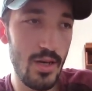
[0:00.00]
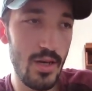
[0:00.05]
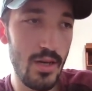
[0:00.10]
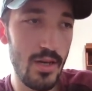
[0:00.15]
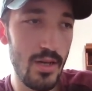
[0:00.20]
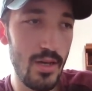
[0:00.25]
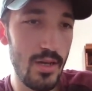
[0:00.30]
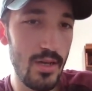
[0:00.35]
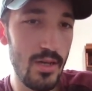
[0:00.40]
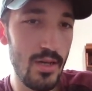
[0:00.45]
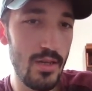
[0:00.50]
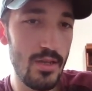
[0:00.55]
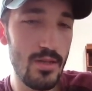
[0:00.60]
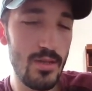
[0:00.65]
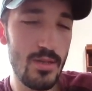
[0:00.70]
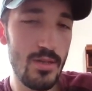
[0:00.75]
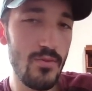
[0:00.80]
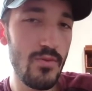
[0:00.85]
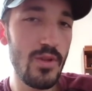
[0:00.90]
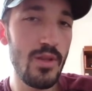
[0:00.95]
It
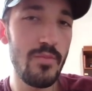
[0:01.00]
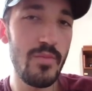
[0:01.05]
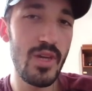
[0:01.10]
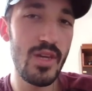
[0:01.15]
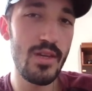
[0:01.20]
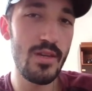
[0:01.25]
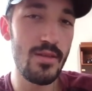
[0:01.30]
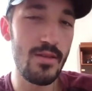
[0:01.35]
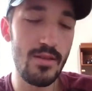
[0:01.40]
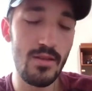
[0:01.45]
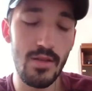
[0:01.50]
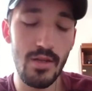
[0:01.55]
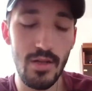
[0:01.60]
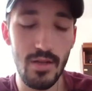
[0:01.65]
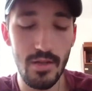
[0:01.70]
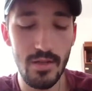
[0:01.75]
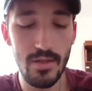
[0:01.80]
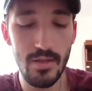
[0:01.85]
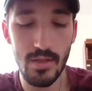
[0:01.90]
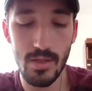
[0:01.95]
doesn't really make it
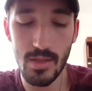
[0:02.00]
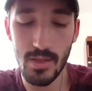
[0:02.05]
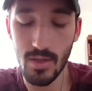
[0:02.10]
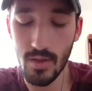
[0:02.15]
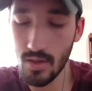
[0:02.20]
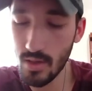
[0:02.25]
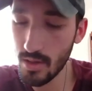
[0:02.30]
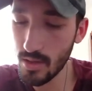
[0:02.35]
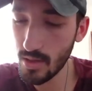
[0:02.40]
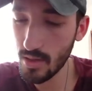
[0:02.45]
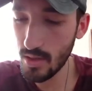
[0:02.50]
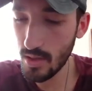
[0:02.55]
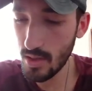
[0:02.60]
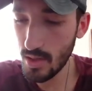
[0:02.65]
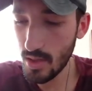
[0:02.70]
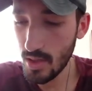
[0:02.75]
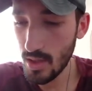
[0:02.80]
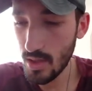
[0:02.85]
clear in the song,